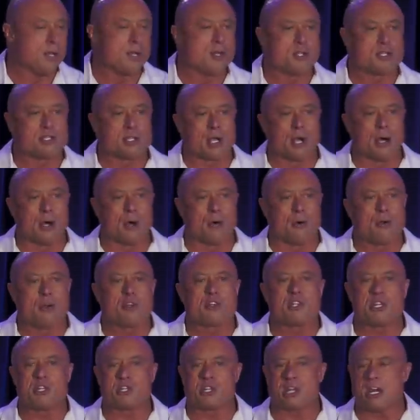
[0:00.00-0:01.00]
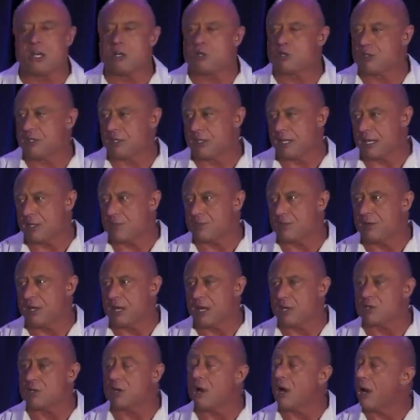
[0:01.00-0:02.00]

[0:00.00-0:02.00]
So she changed the destination.